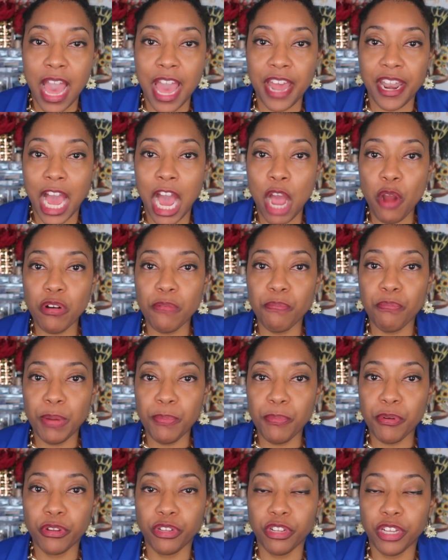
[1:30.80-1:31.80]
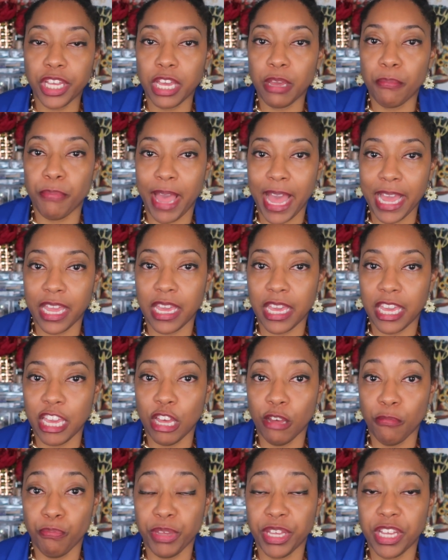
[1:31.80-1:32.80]
And I remember looking back at
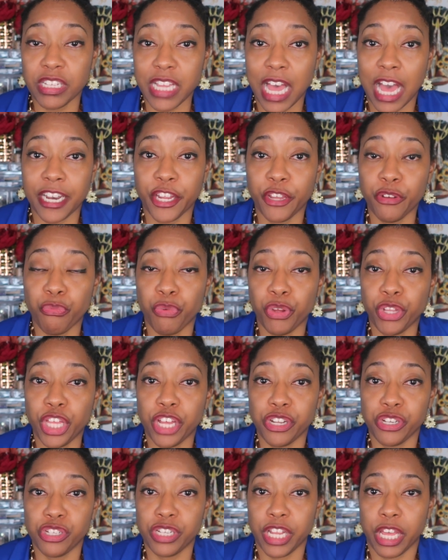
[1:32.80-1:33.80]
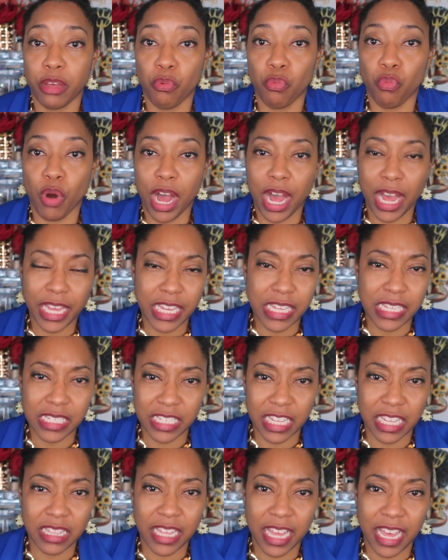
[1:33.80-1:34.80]
him because I didn't really understand why he
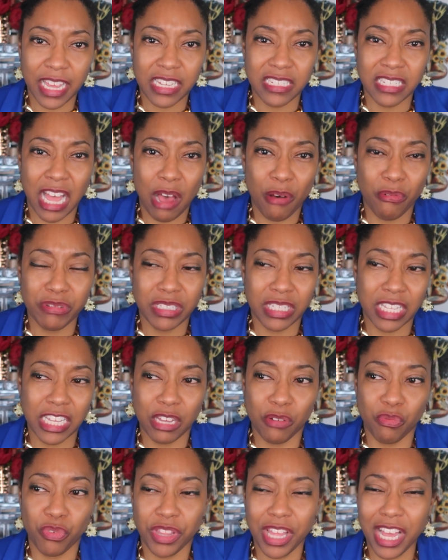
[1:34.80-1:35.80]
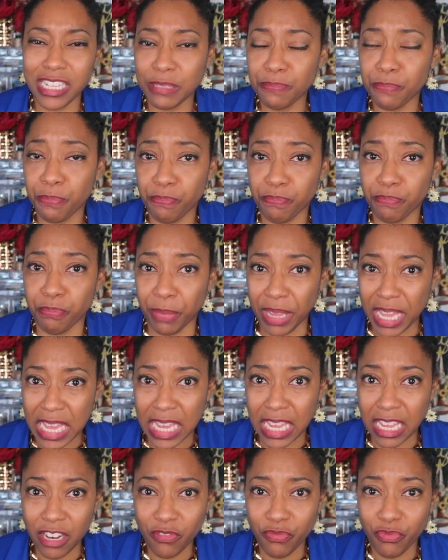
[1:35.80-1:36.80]
said that. Because I was thinking, well, that's
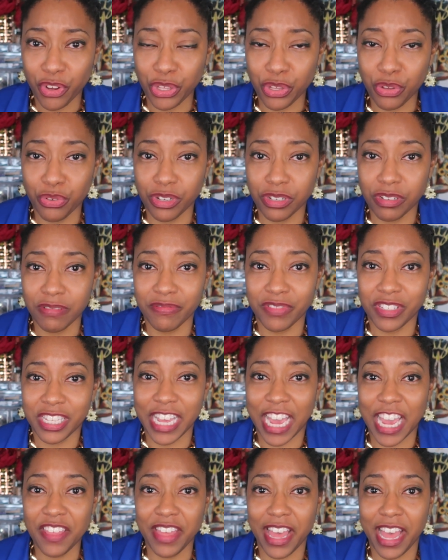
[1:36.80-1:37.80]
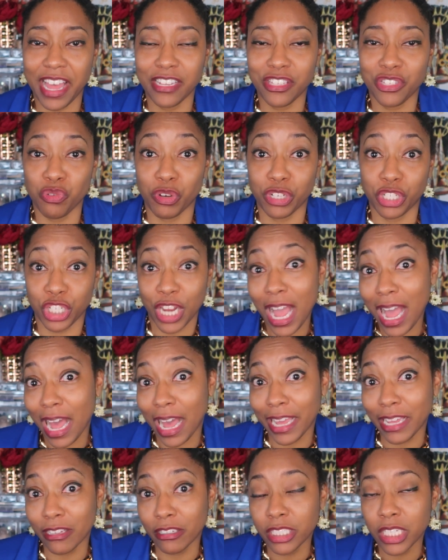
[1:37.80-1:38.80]
mean for you to say that to a
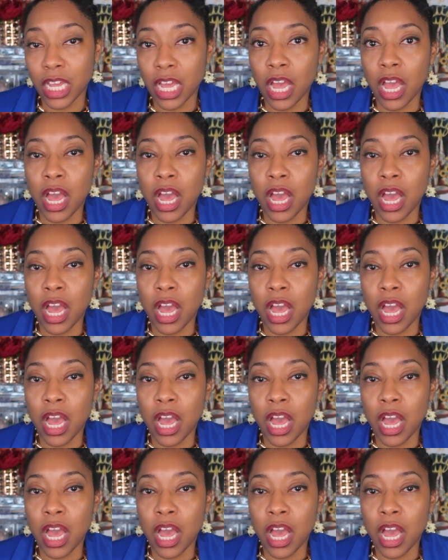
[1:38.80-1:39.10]
child.